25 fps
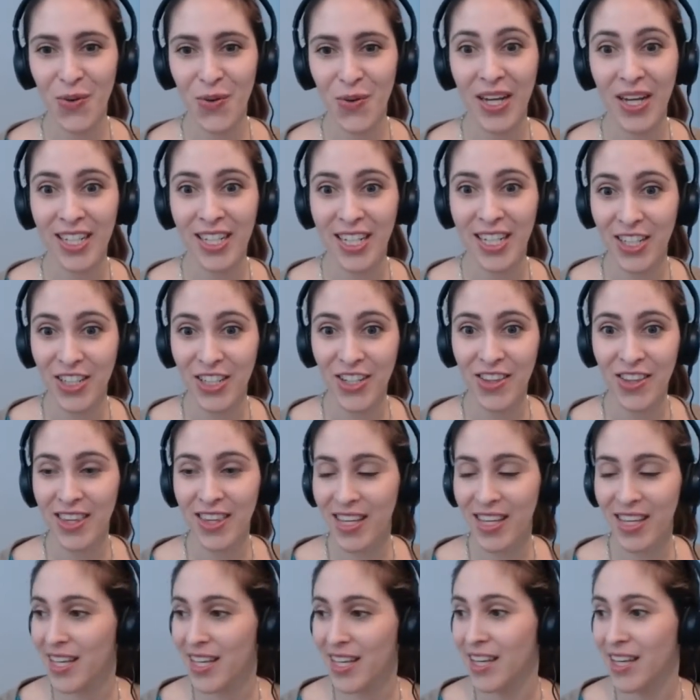And here you're
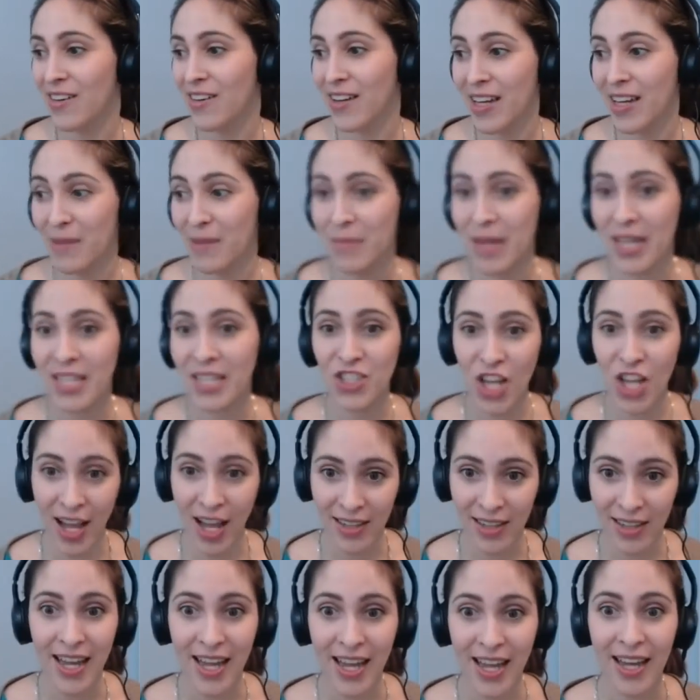thinking, okay, my
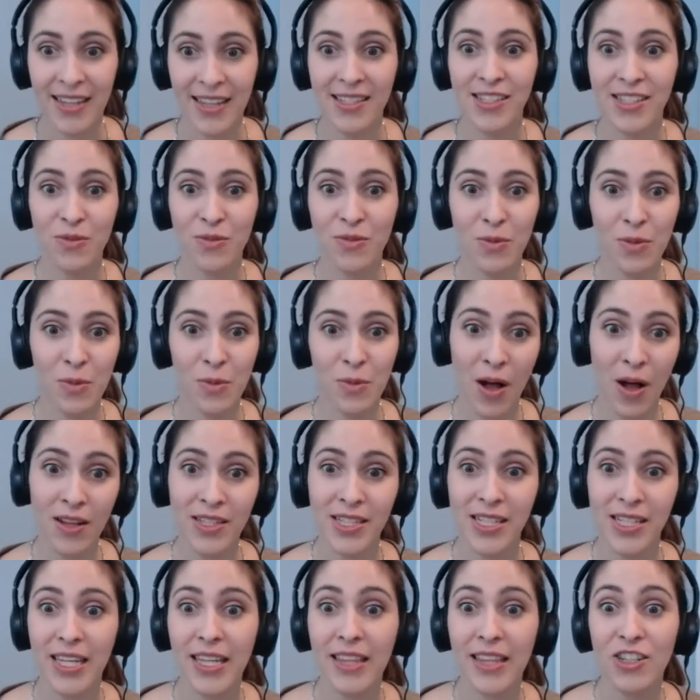child has cerebral
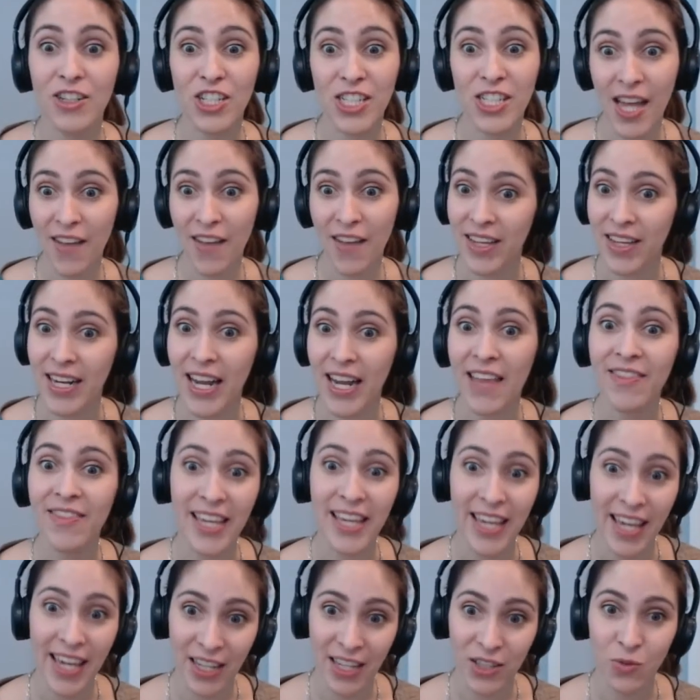palsy, they're seven and they
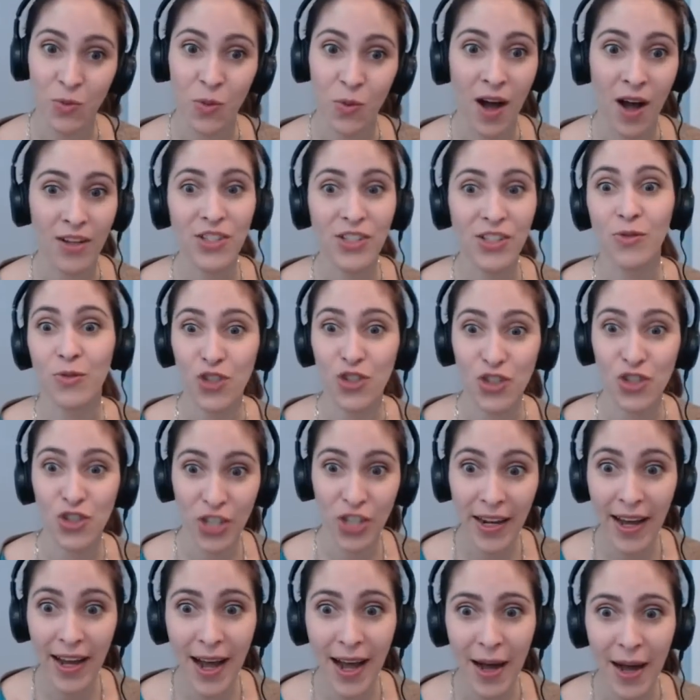can't walk. So
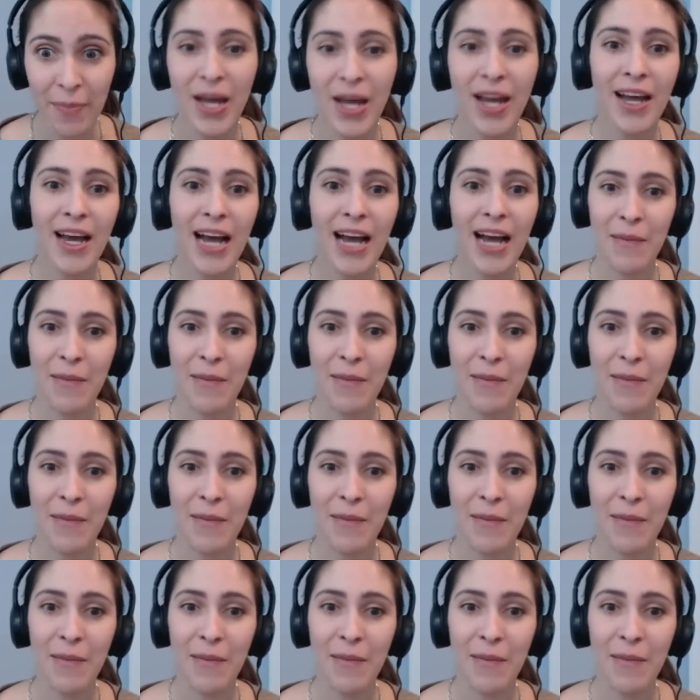shut up. I